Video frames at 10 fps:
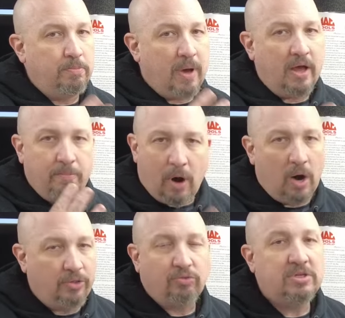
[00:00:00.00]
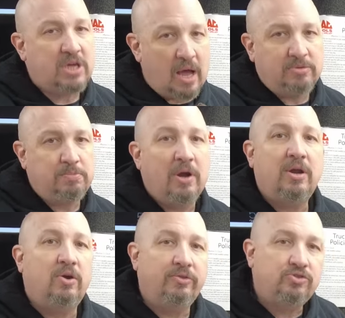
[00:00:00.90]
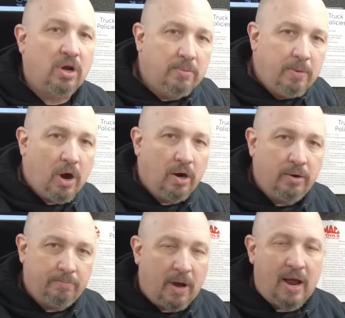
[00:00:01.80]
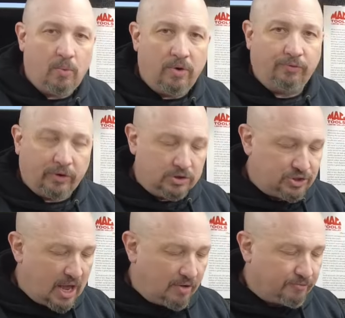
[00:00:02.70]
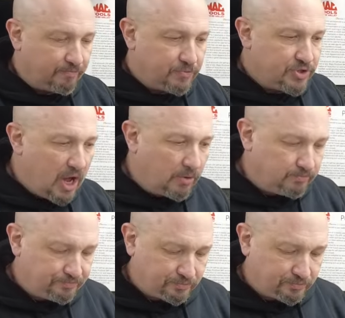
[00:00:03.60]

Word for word: You, buy, you borrow three times, you better get on the truck and borrow, buy one for yourself. So,